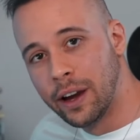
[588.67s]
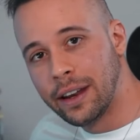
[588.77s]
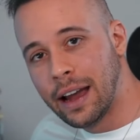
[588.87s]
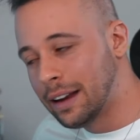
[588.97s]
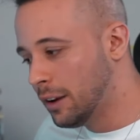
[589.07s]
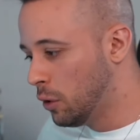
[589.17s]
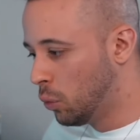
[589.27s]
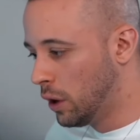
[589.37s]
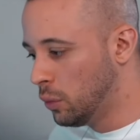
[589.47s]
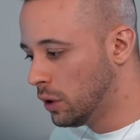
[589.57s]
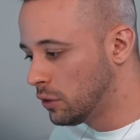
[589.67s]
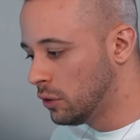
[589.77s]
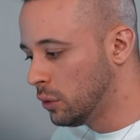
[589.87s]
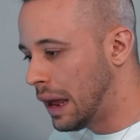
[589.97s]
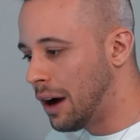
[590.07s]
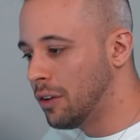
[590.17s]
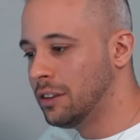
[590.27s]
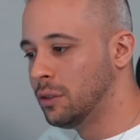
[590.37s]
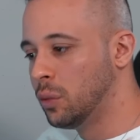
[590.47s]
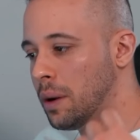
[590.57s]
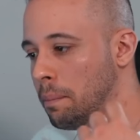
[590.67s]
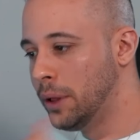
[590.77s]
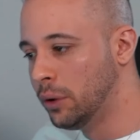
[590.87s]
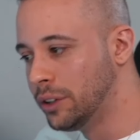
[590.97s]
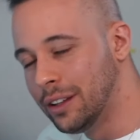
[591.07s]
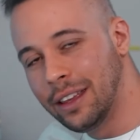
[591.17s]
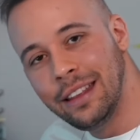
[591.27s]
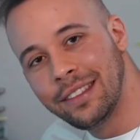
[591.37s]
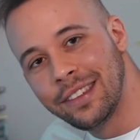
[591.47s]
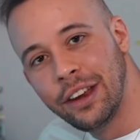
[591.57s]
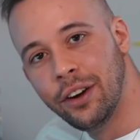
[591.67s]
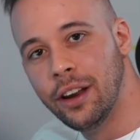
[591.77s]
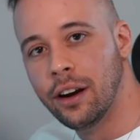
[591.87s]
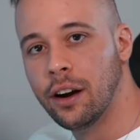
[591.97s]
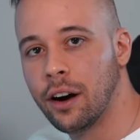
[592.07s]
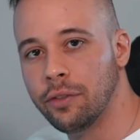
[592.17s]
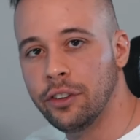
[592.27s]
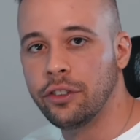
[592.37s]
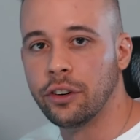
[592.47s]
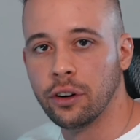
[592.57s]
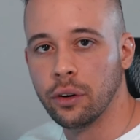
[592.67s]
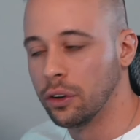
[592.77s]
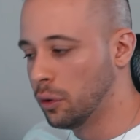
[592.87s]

done that, what you want to do now is you want to build the interior of the journal.